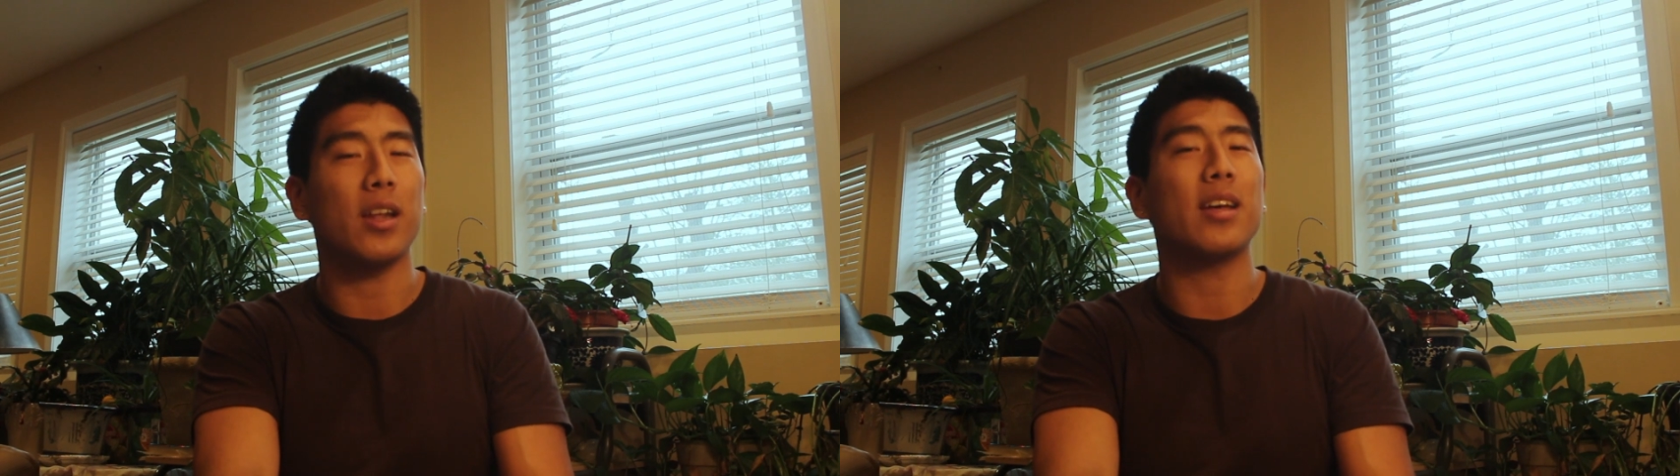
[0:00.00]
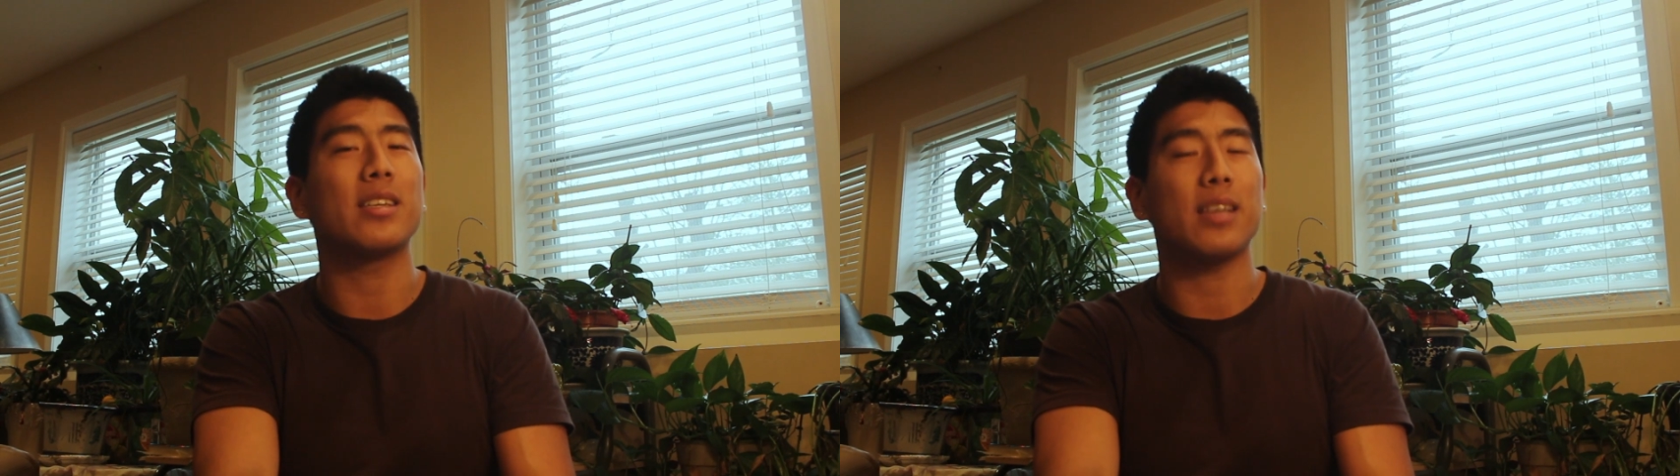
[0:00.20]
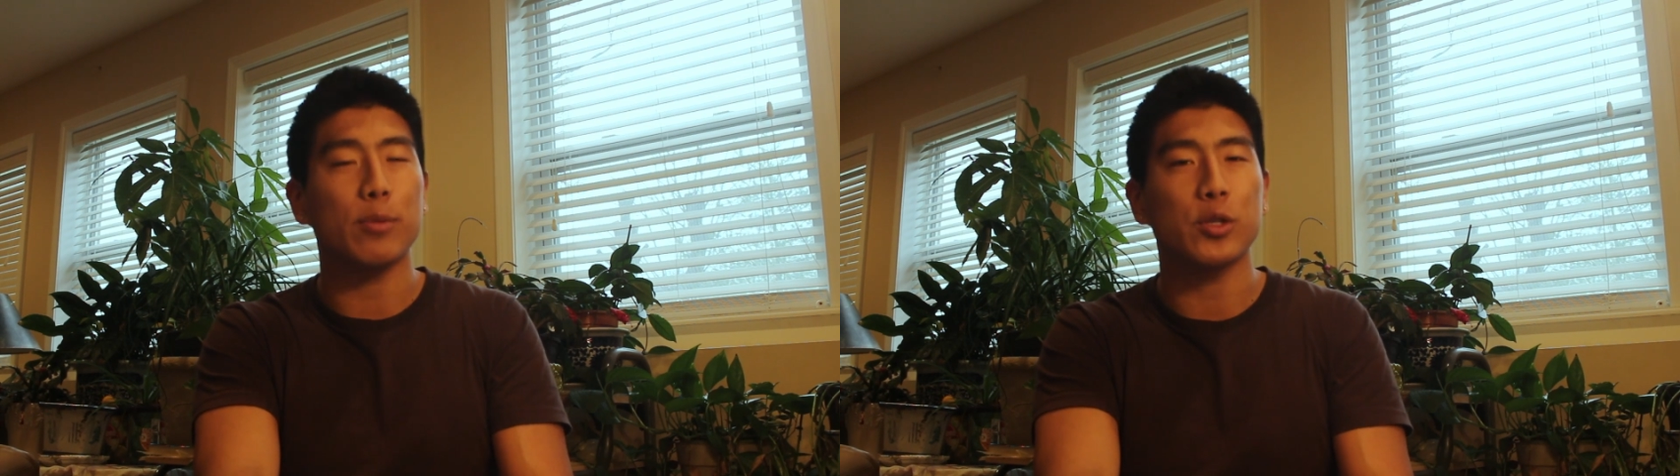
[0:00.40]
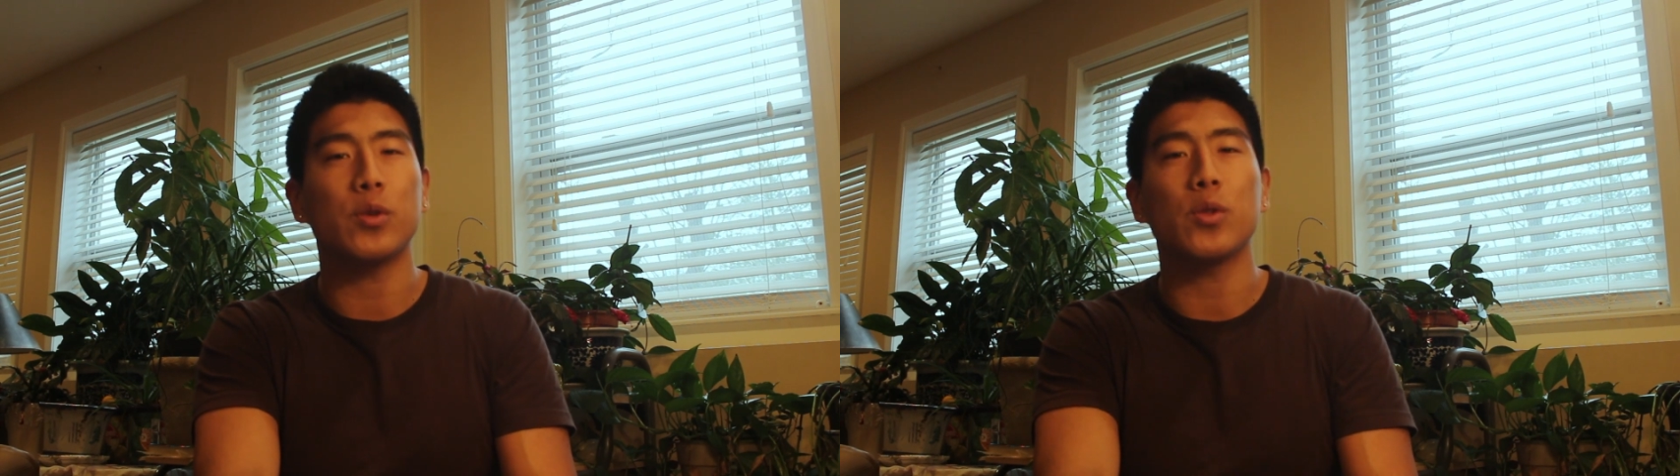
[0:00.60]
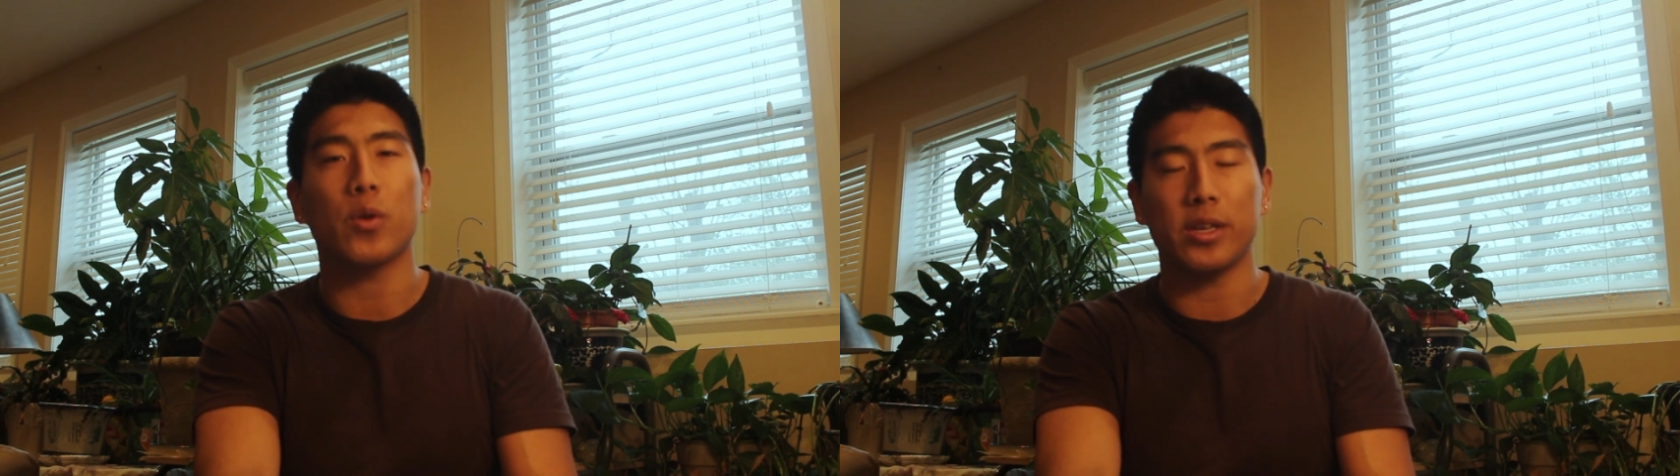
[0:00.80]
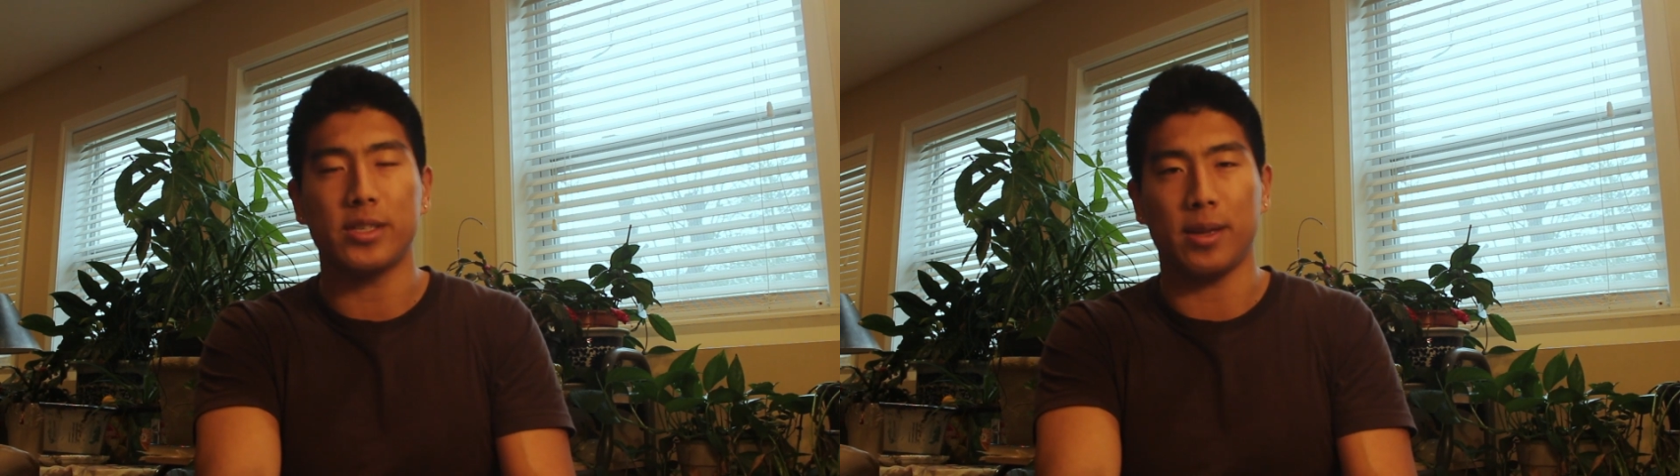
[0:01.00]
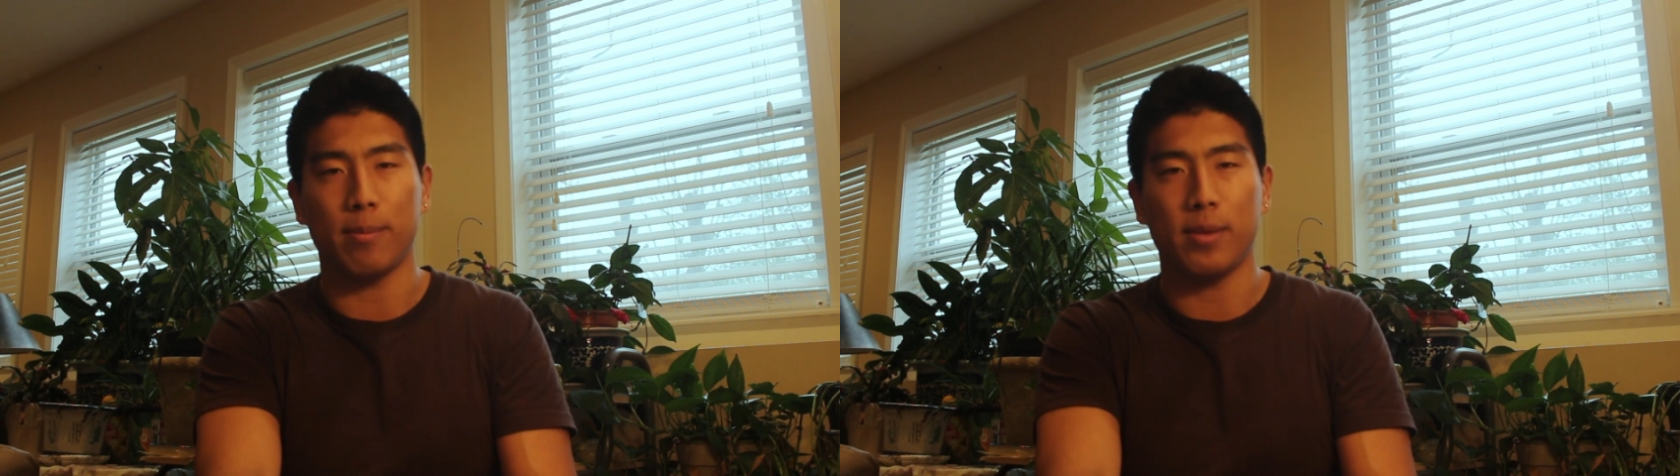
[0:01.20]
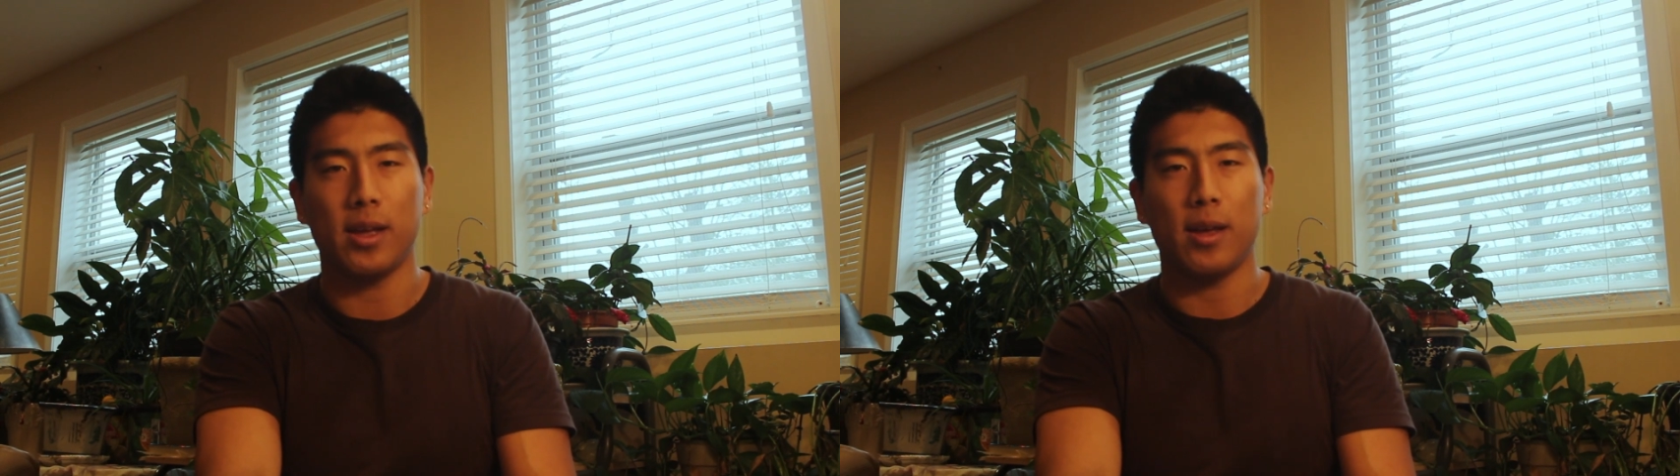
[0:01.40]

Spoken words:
an exceptional learning team